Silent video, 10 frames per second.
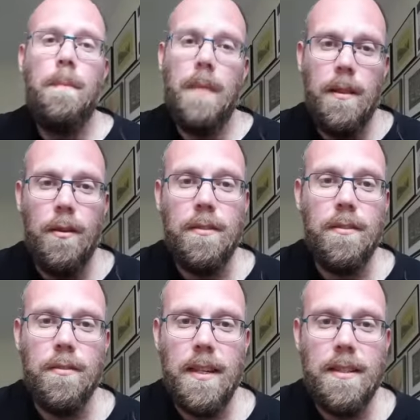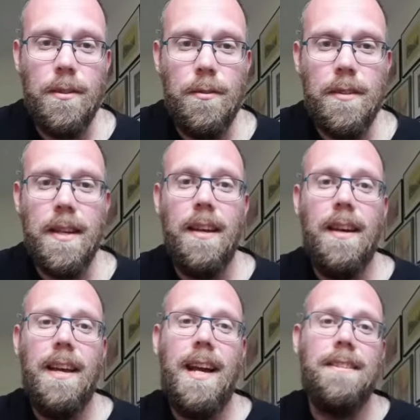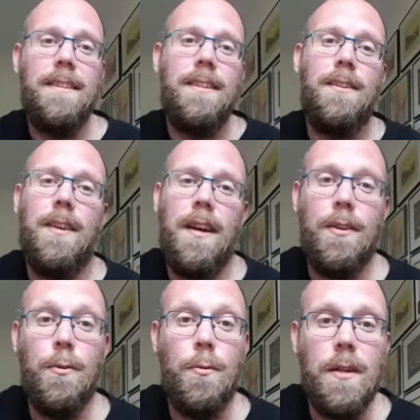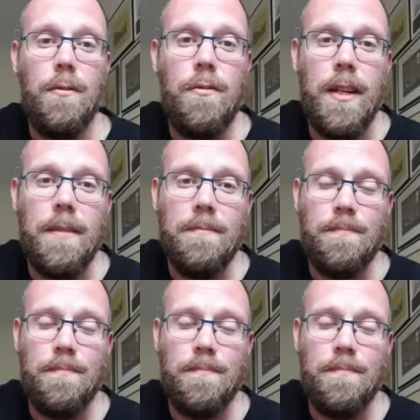Lots of songs actually use that as a cool little trick.